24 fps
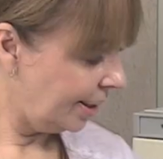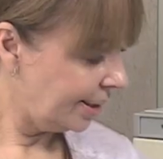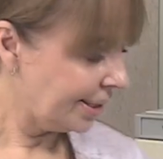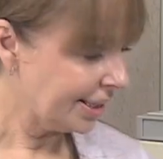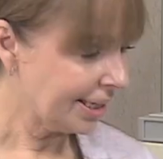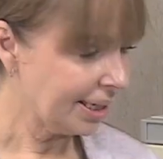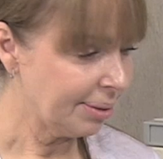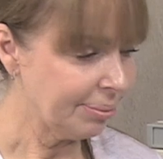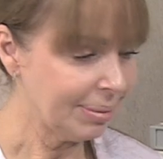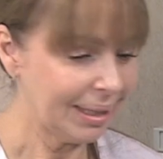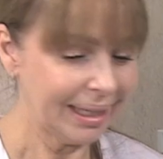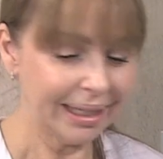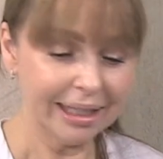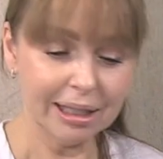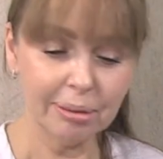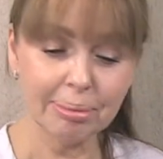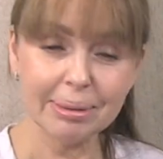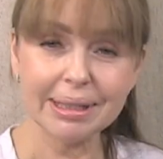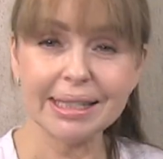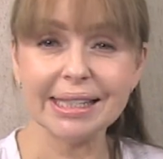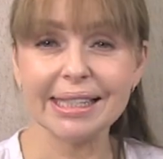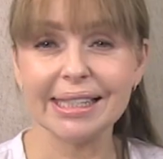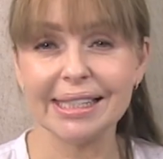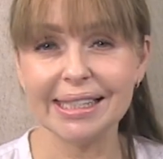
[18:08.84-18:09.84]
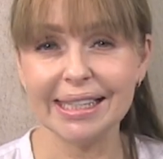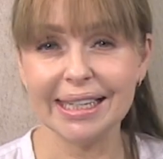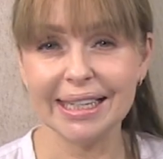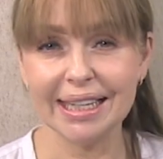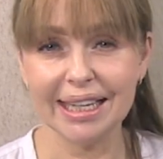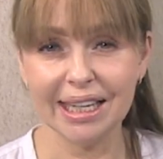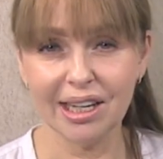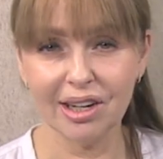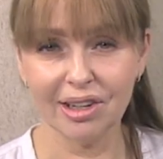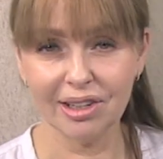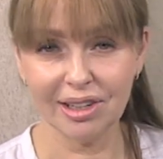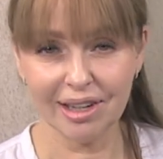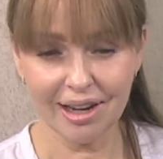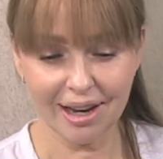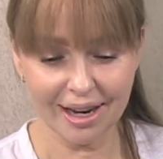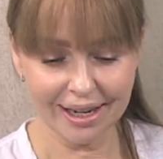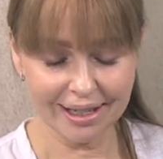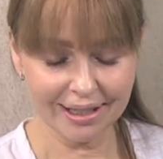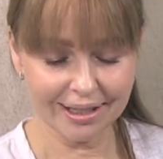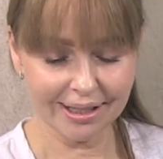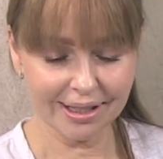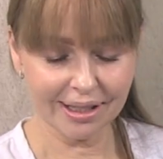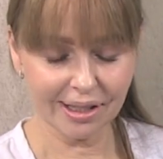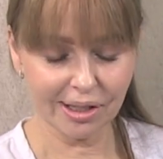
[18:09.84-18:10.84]
It's going to be a little bit stingy on
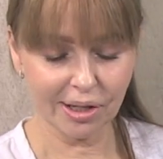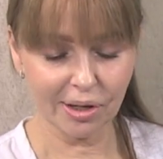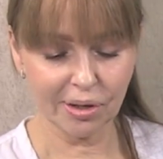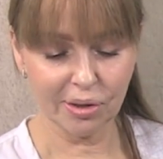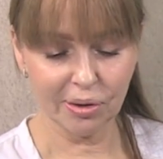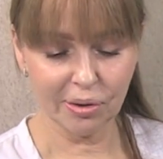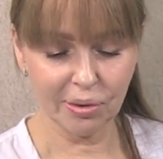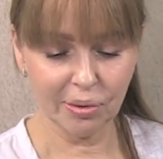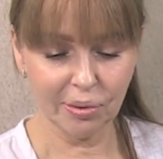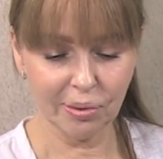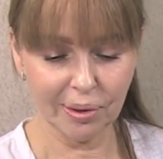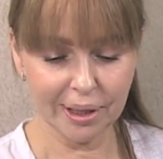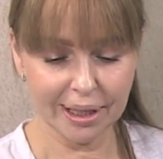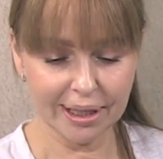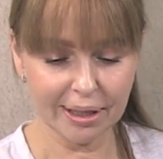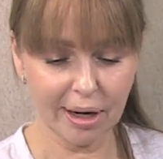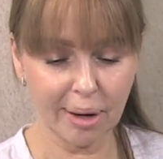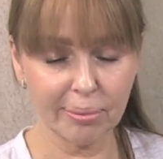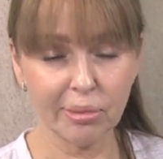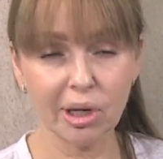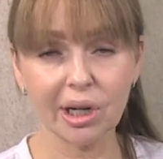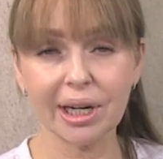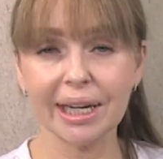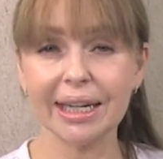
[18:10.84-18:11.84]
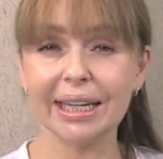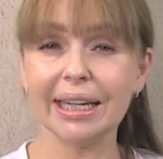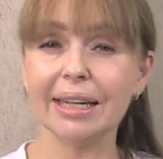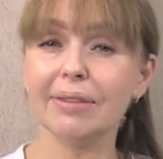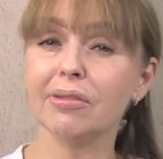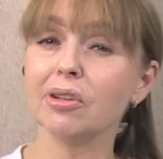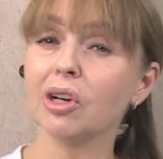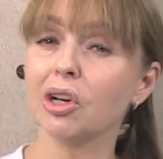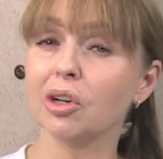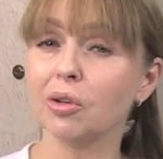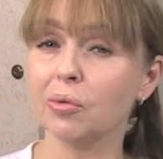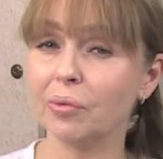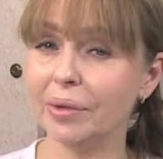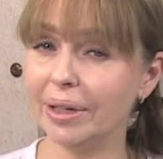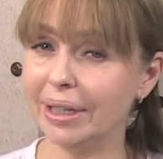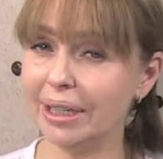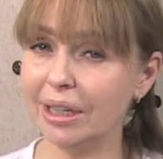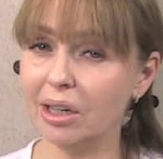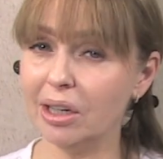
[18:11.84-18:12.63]
Laila's, so I'm not going to leave it on a really